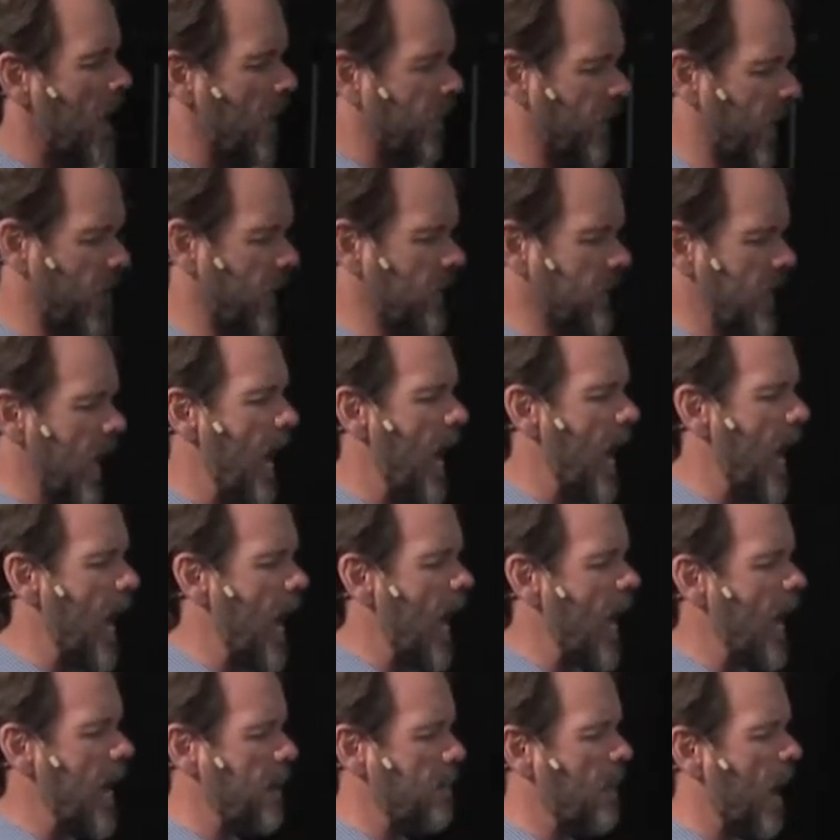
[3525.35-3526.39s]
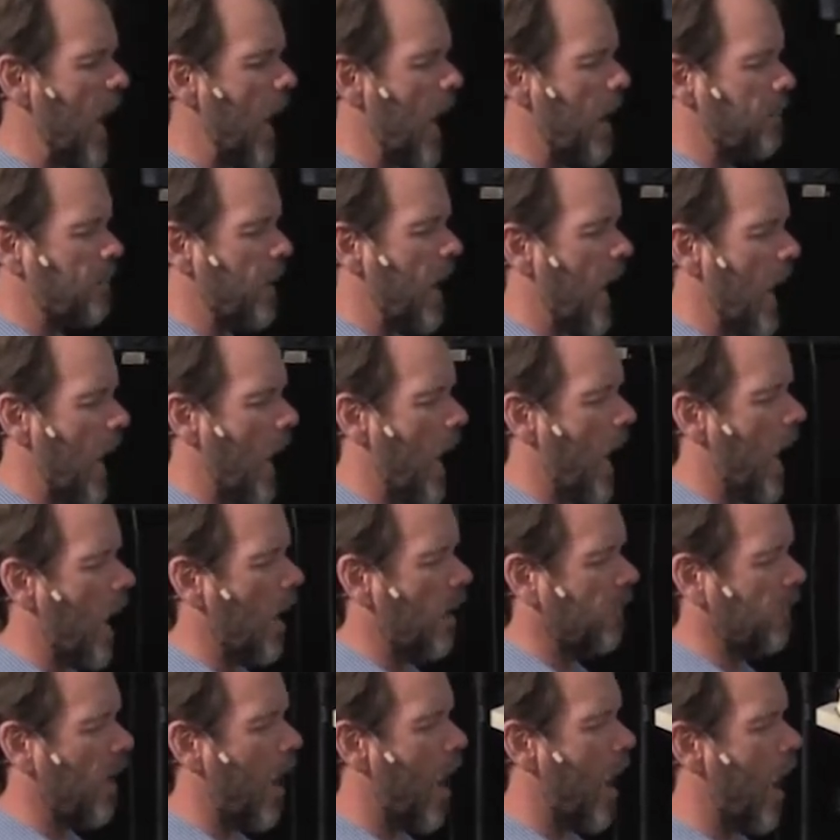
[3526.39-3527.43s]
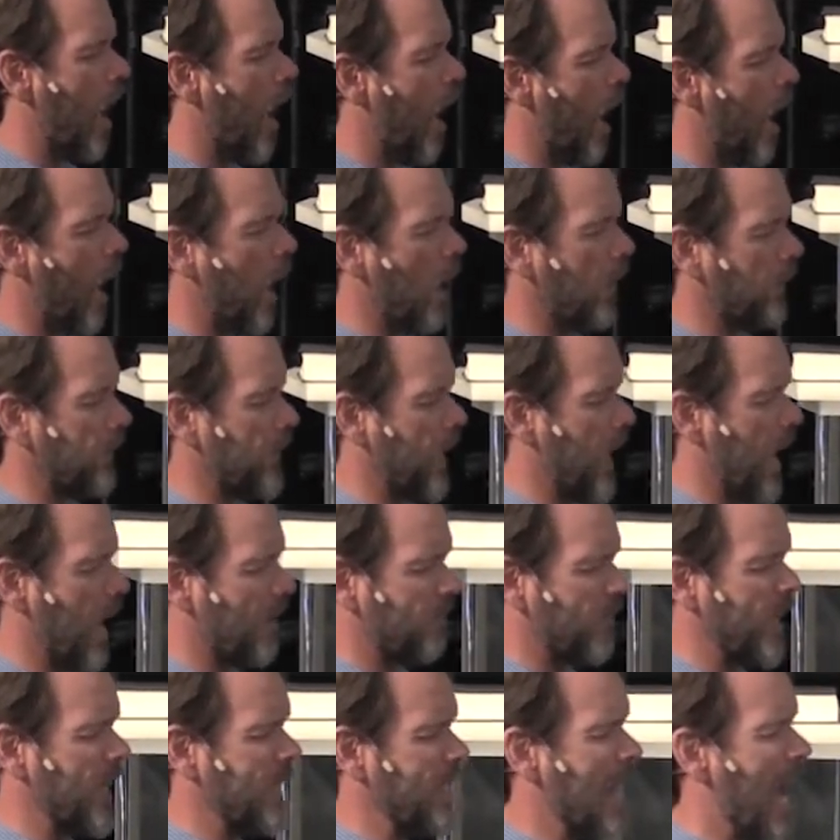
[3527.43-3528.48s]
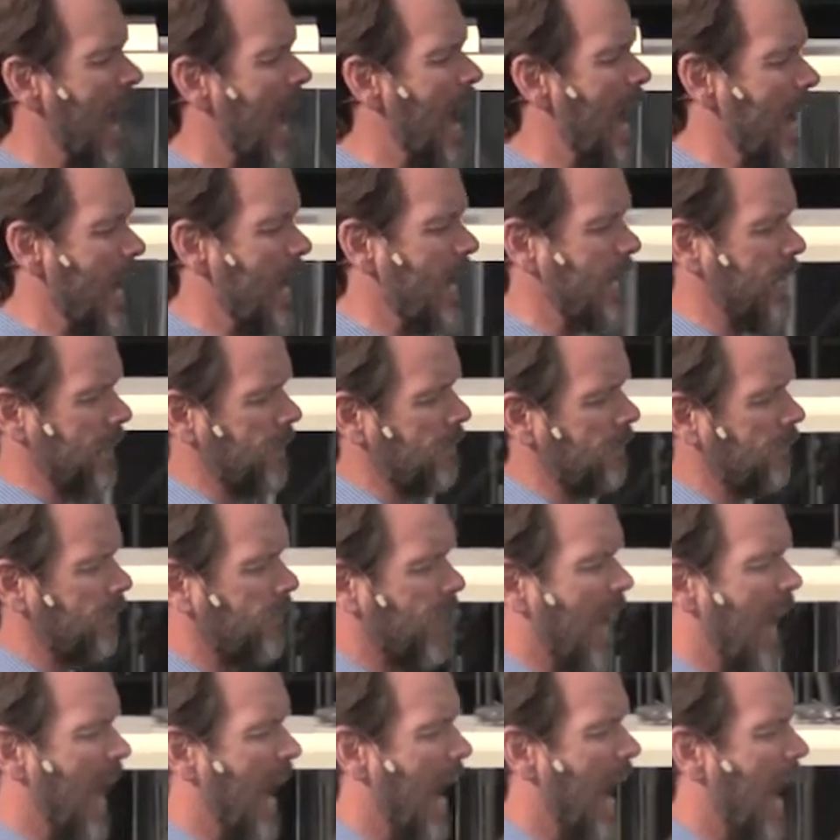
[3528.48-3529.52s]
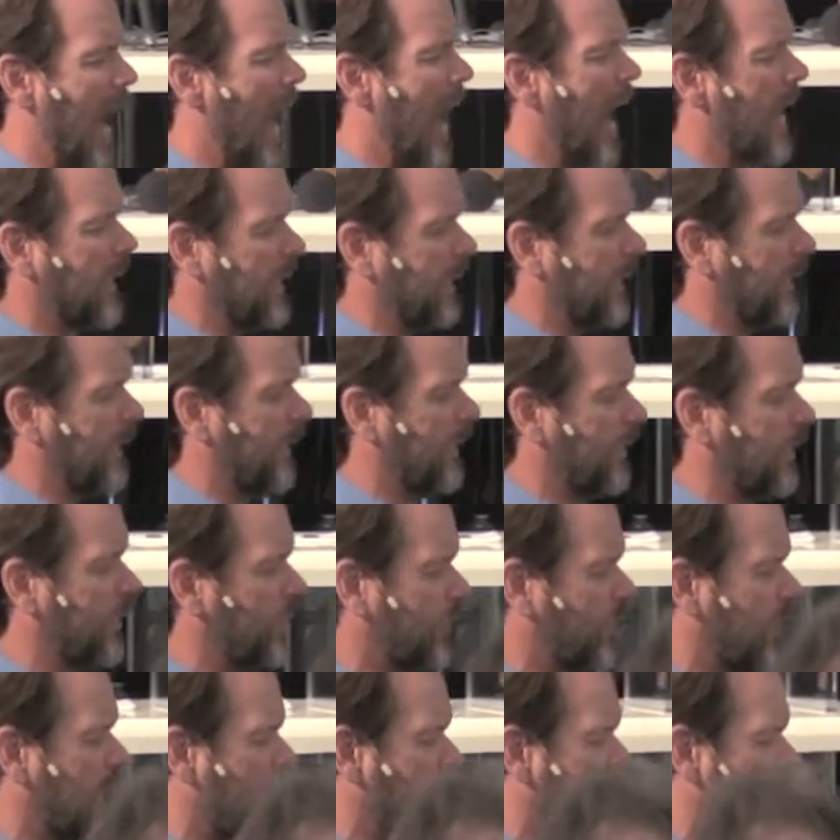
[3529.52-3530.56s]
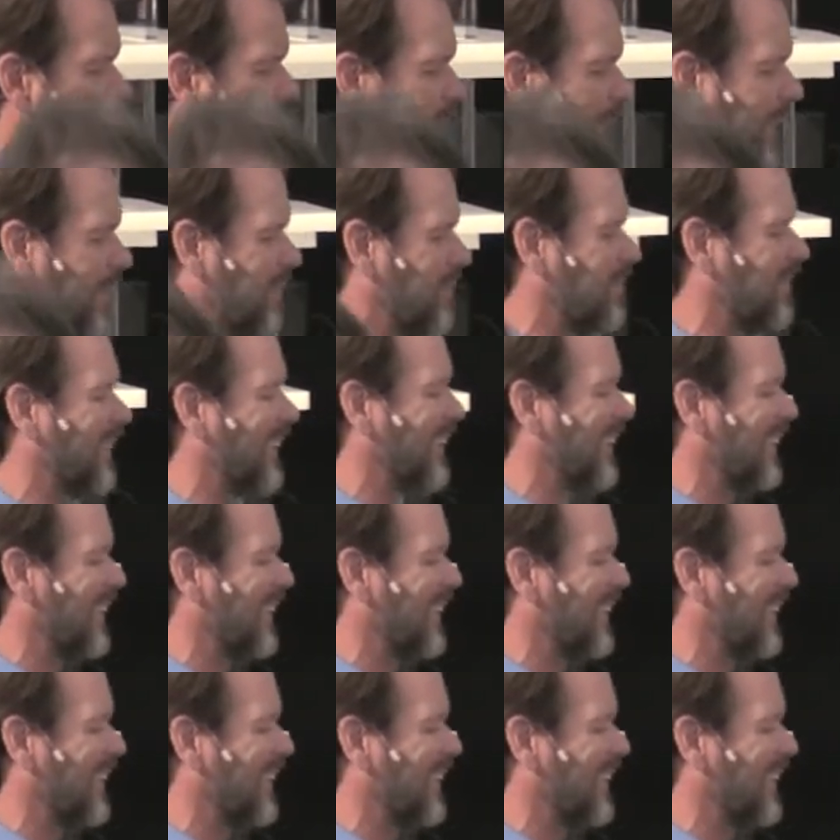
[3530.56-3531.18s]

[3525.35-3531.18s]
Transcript: The name above all every name that is named.